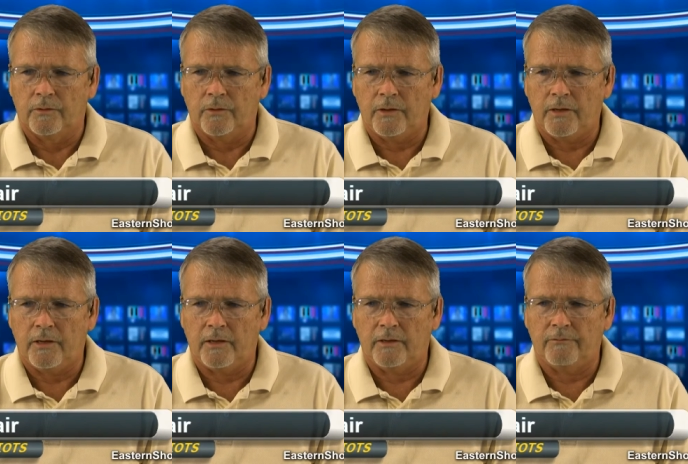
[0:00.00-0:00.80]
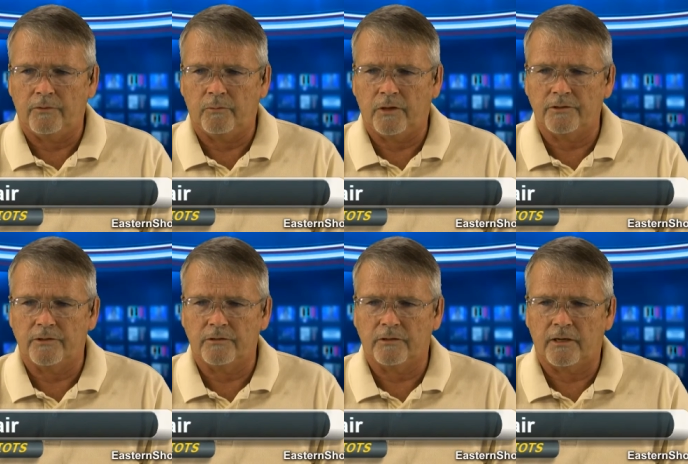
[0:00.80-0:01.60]
And if you're
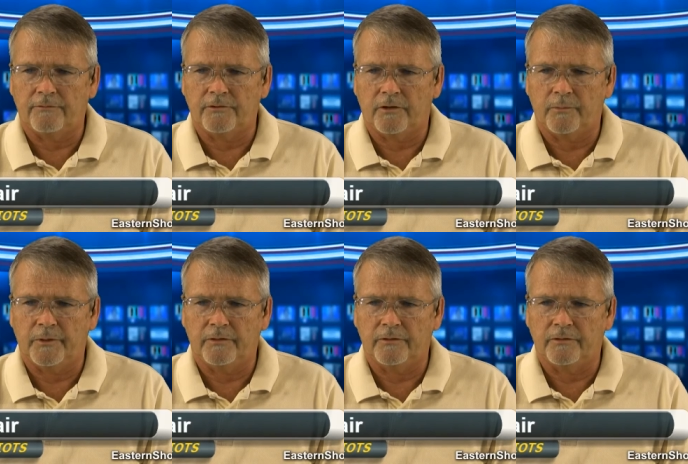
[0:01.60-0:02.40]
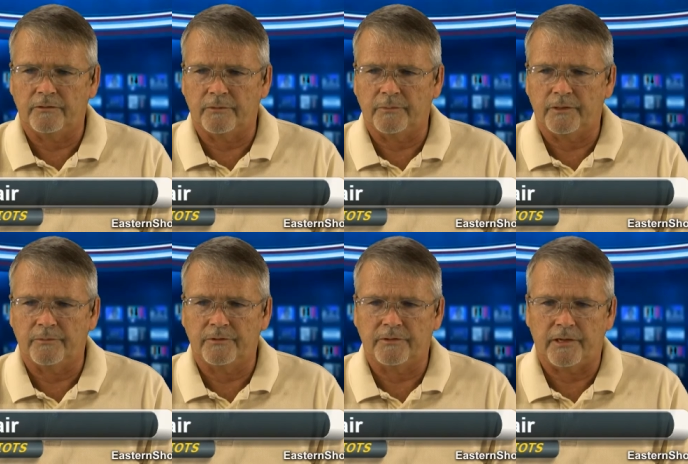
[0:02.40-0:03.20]
watching us live, sorry about this.
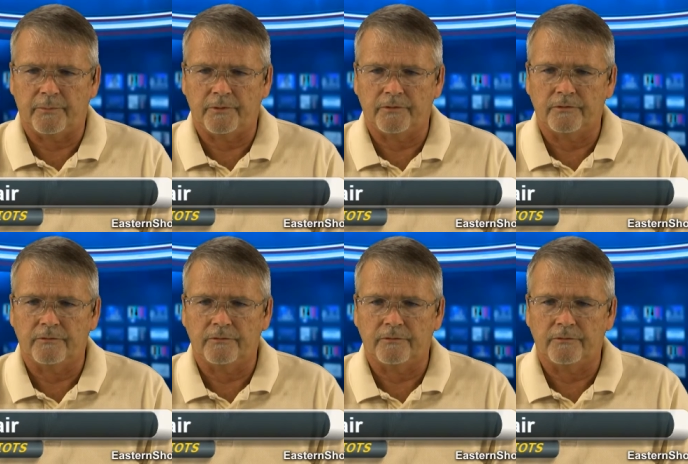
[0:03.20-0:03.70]
Sometimes this happens.